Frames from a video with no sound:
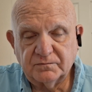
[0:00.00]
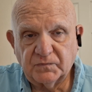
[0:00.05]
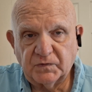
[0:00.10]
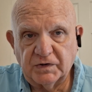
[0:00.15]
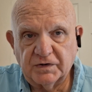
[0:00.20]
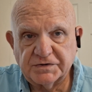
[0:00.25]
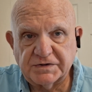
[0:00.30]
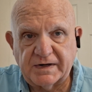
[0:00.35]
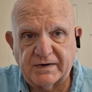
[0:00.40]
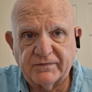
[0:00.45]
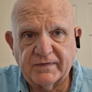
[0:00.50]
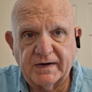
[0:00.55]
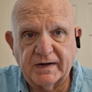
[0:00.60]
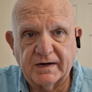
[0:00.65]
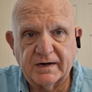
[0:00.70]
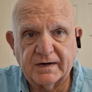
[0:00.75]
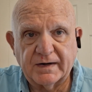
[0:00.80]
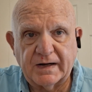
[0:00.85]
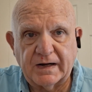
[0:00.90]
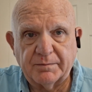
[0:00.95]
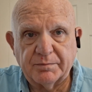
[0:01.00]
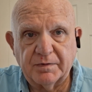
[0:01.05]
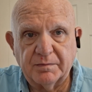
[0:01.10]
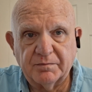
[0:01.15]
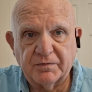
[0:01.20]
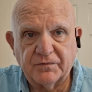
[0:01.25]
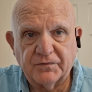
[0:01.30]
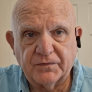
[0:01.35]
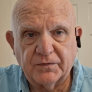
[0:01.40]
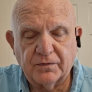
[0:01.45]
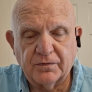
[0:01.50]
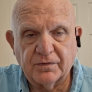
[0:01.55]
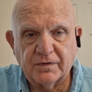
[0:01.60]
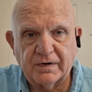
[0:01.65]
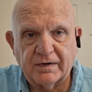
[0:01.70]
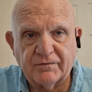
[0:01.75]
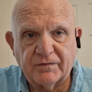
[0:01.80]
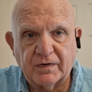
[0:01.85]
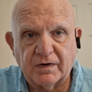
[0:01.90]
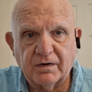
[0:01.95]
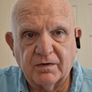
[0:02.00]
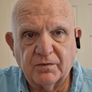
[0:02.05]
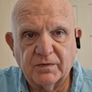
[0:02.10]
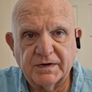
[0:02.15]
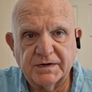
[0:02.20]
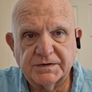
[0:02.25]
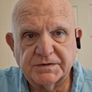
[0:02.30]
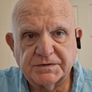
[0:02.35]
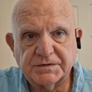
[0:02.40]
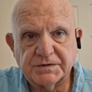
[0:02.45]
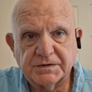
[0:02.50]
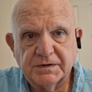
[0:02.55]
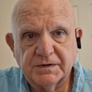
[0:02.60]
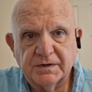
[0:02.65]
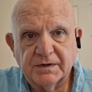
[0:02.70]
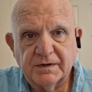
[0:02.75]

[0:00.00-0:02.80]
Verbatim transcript: because I've had it happen before. I've always,